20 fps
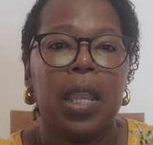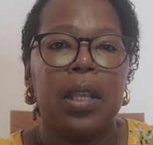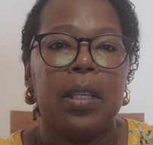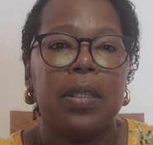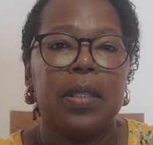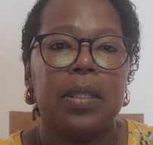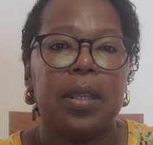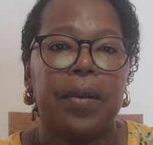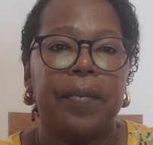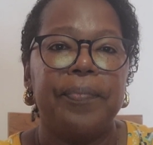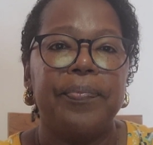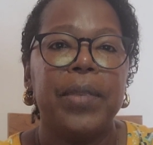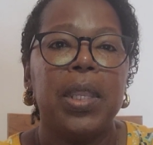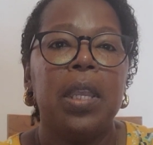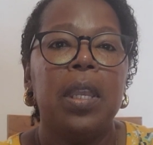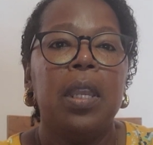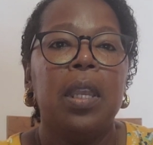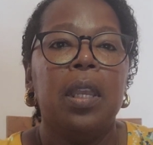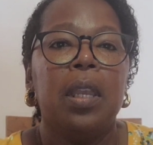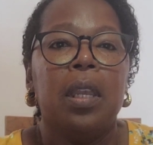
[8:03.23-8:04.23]
So
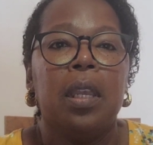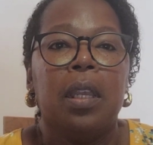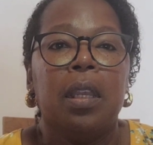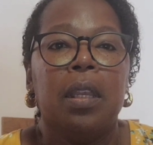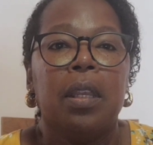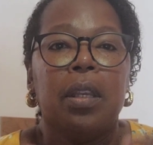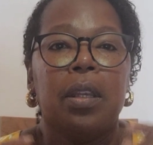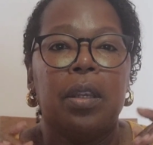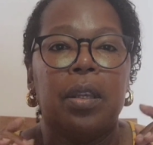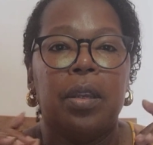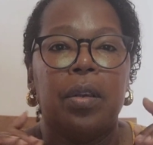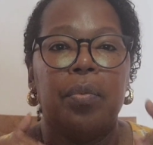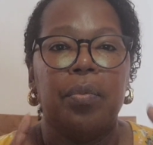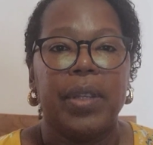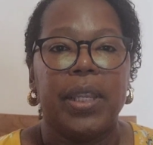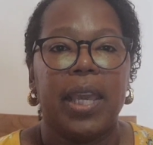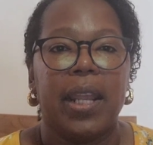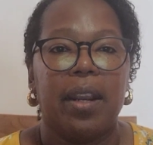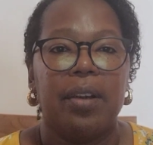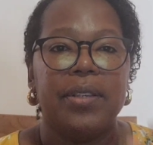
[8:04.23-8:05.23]

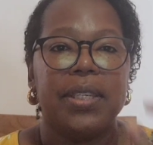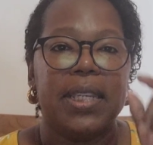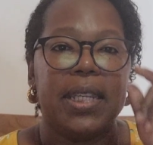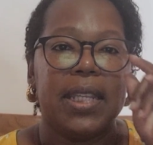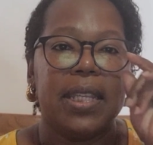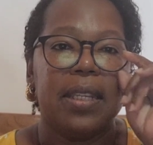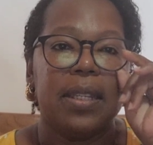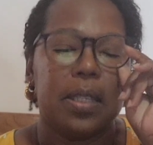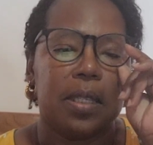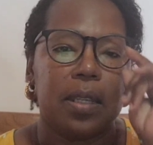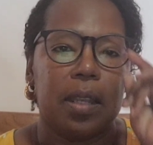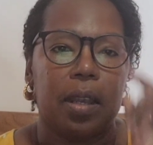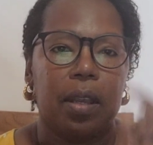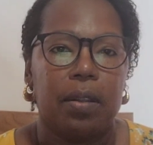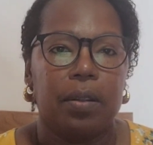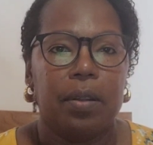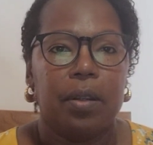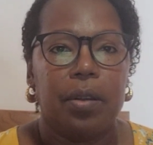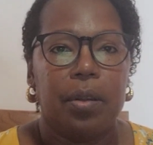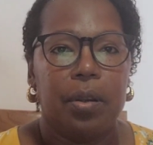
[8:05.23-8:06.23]
we got our tickets.
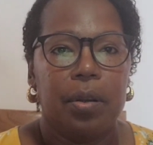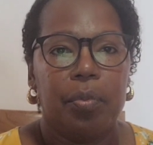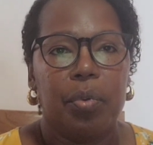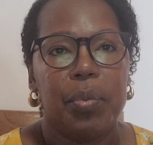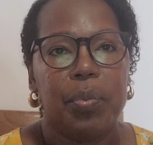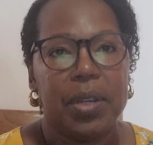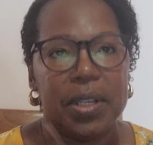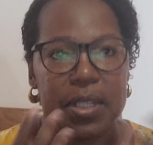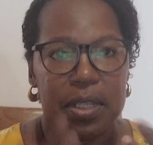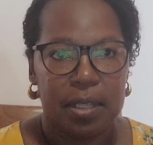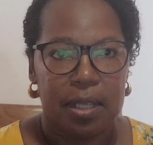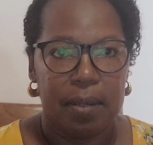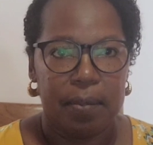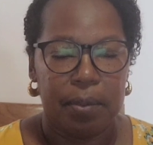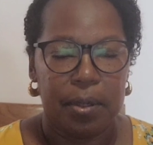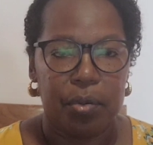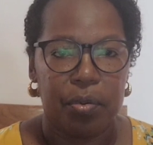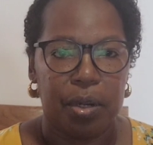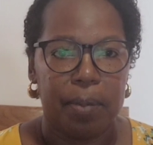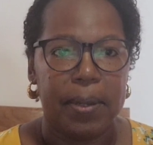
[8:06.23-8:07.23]
We went to
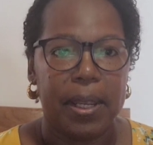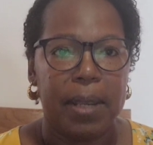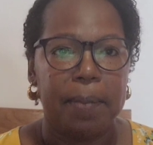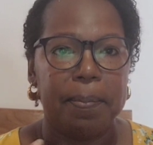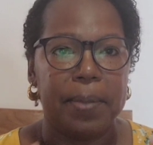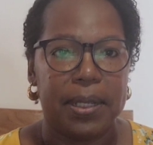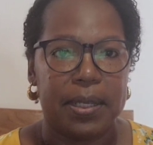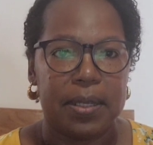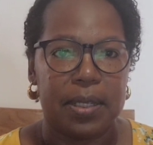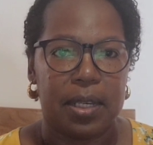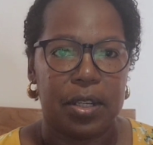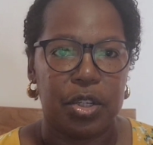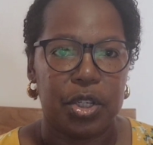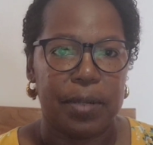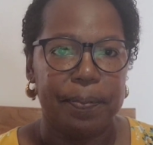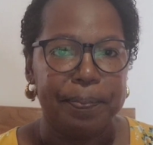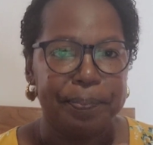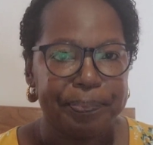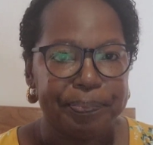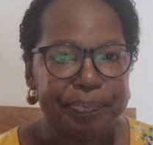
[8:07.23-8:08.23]
the Caribe bus
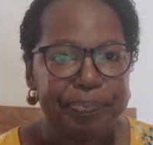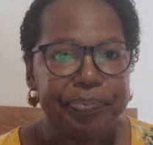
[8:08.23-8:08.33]
station.